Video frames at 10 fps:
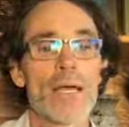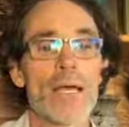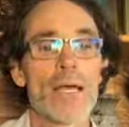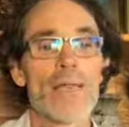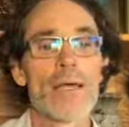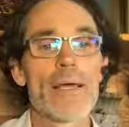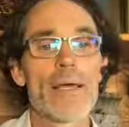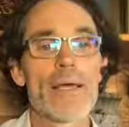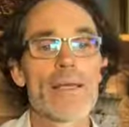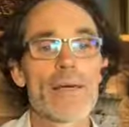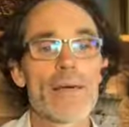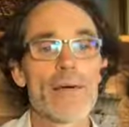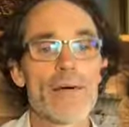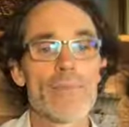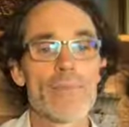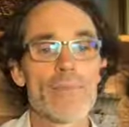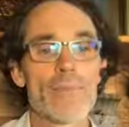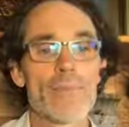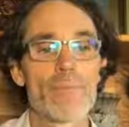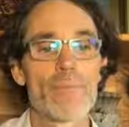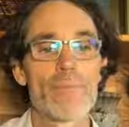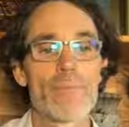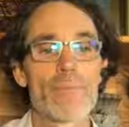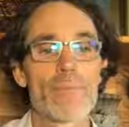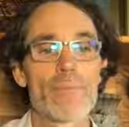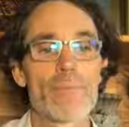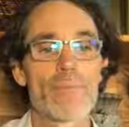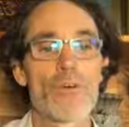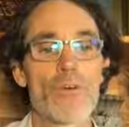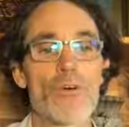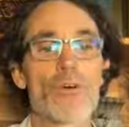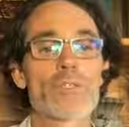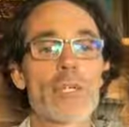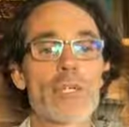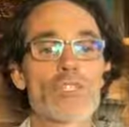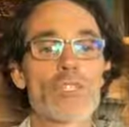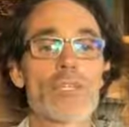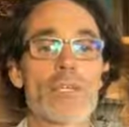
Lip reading: keeping you there. And then neural tension